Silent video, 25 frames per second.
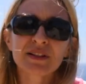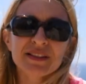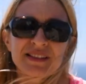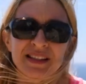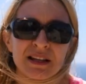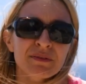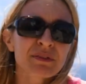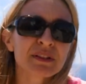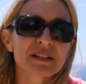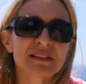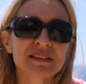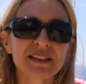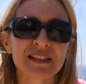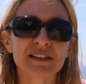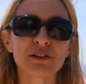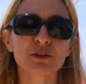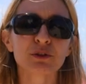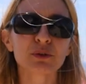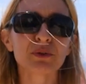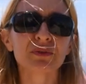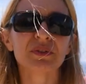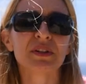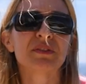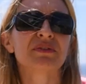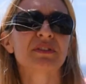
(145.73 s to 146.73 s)
seventeen
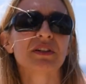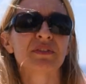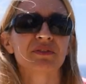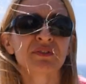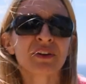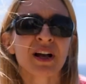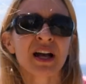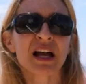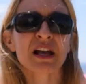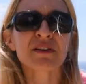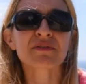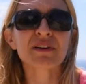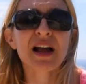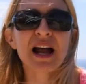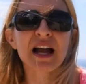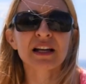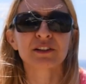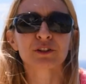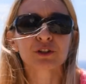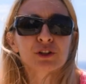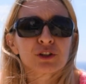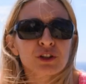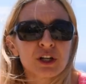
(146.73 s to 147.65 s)
to fifty-five at